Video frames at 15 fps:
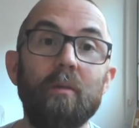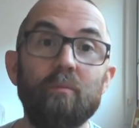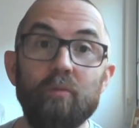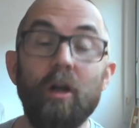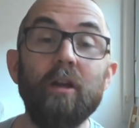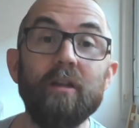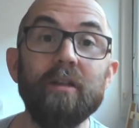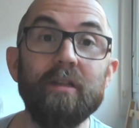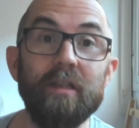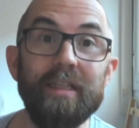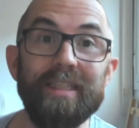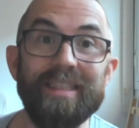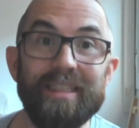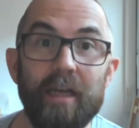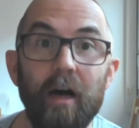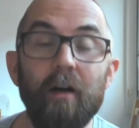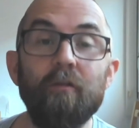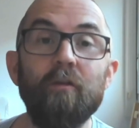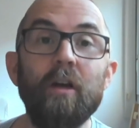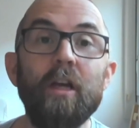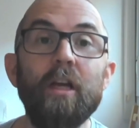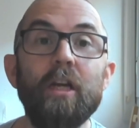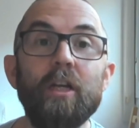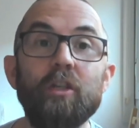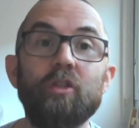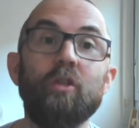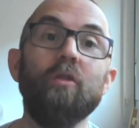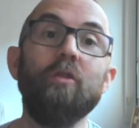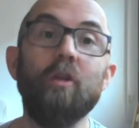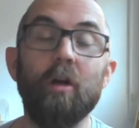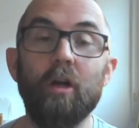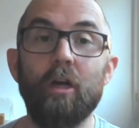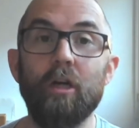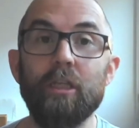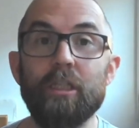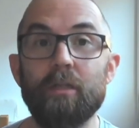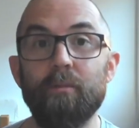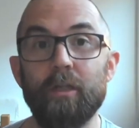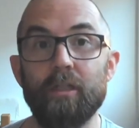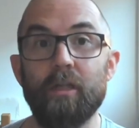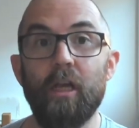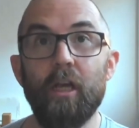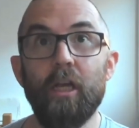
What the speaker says: product itself to your customers.